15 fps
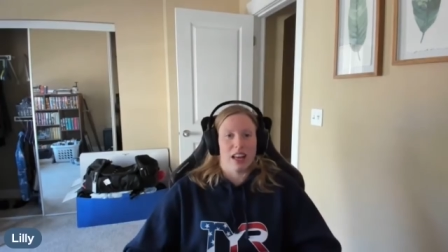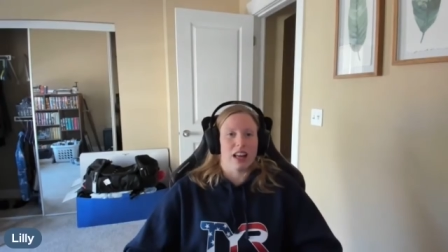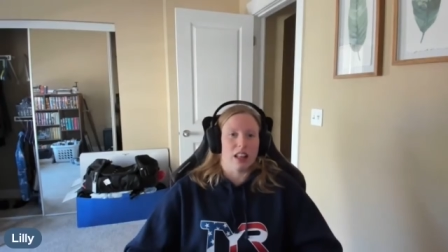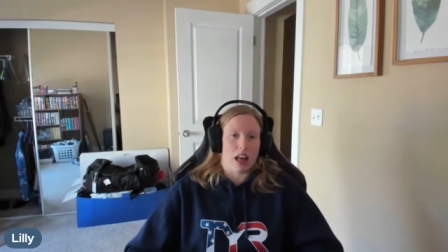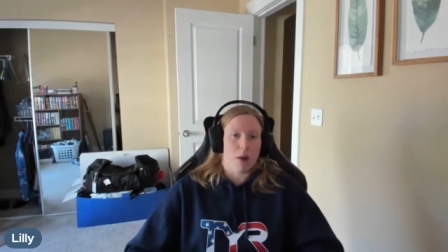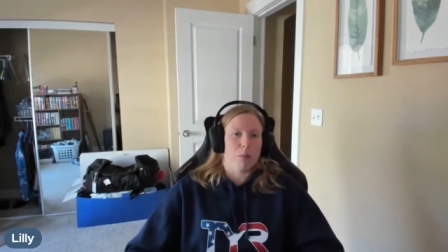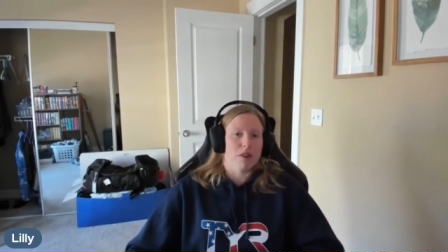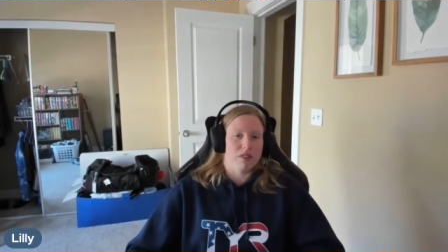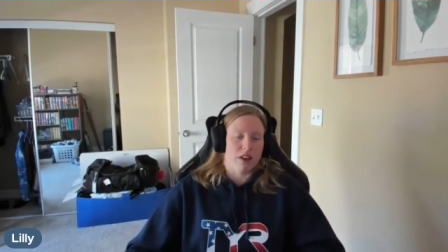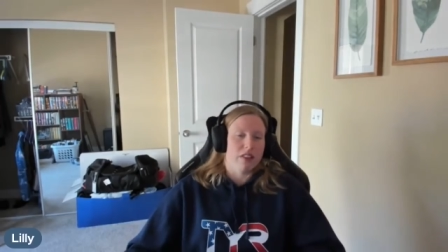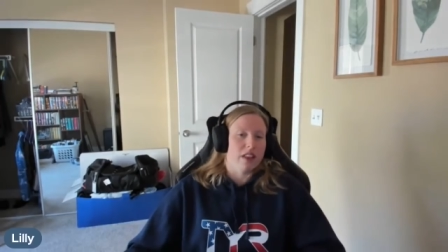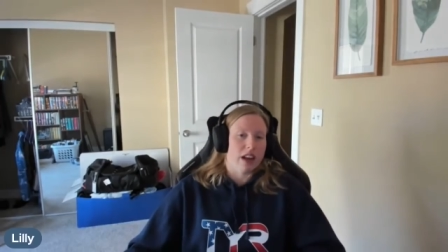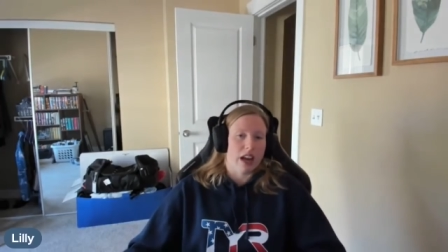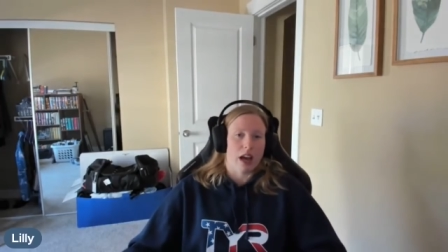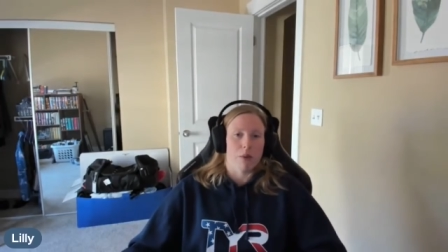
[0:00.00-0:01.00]
like a lot more fun
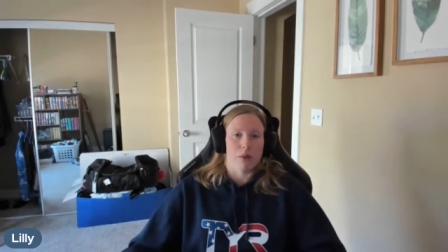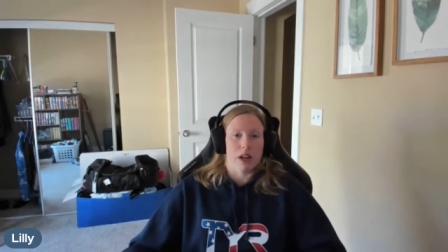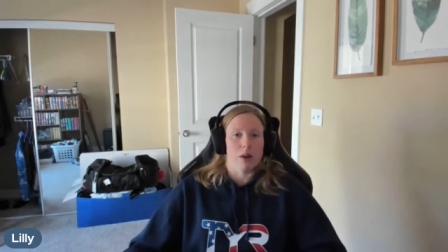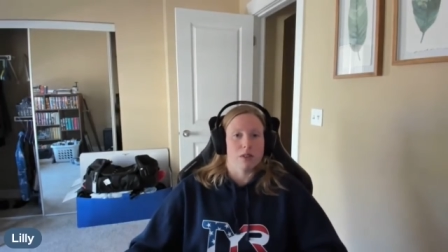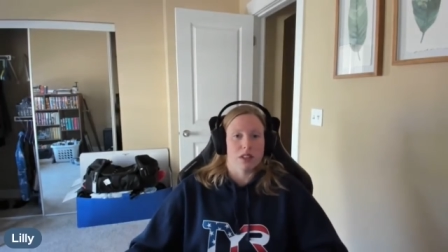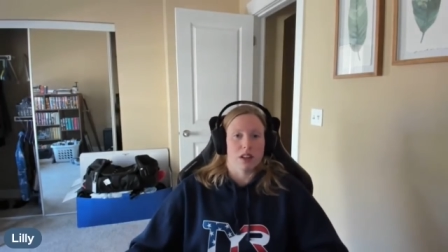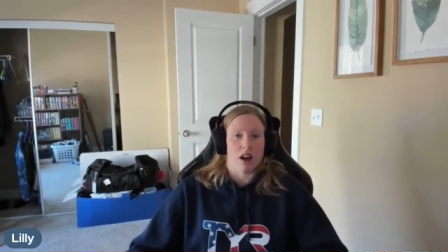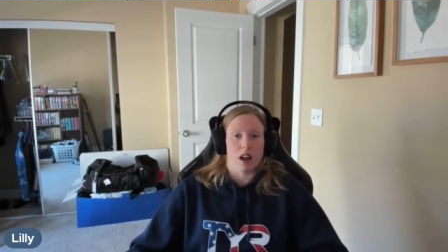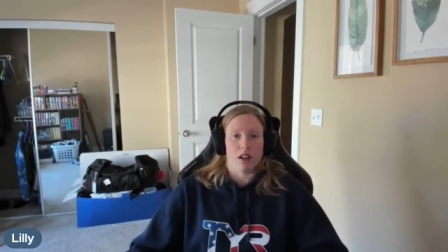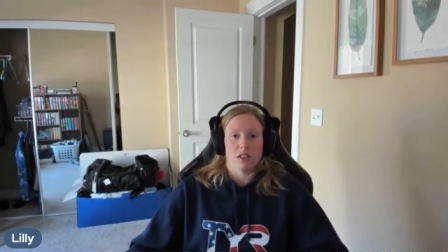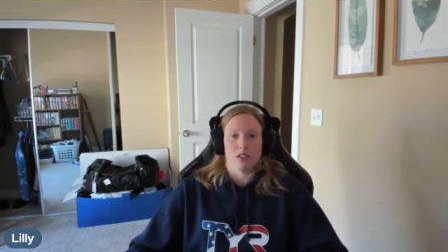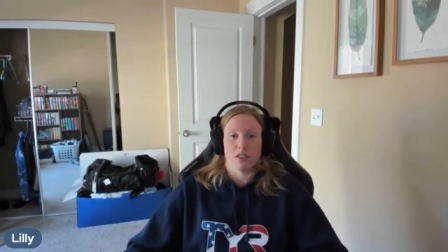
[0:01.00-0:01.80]
than I had when I was in college.